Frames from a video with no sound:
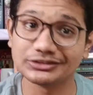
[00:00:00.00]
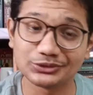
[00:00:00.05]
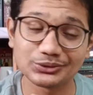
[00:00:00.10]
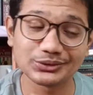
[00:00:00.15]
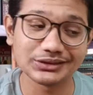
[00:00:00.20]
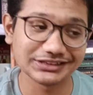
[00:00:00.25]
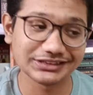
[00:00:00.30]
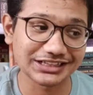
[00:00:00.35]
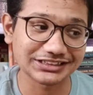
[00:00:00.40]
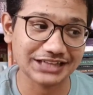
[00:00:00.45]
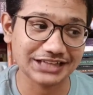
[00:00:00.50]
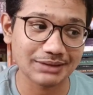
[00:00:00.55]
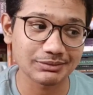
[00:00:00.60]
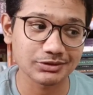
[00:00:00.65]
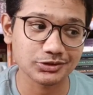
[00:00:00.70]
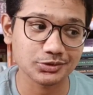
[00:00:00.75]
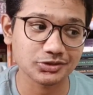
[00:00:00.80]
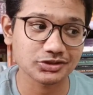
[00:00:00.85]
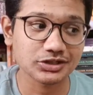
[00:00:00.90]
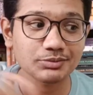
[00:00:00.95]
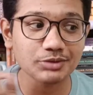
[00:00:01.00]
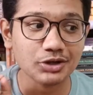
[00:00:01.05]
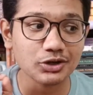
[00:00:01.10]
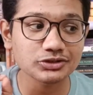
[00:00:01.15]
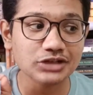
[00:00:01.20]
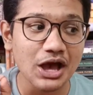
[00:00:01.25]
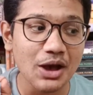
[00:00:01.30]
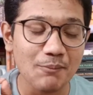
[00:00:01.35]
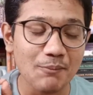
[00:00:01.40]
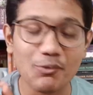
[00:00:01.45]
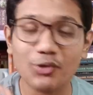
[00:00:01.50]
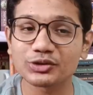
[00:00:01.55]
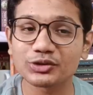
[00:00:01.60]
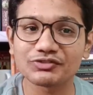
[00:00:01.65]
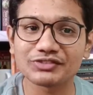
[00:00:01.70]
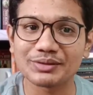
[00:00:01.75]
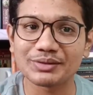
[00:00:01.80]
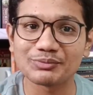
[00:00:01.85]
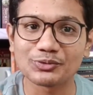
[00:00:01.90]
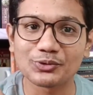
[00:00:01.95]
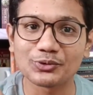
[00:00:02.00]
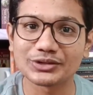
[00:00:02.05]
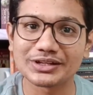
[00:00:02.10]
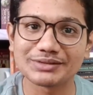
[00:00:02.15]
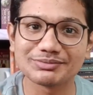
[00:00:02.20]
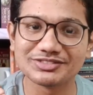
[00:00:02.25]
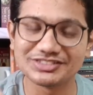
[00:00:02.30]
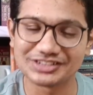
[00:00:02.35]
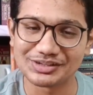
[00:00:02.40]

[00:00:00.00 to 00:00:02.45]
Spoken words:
especially because both of them know that Jem died.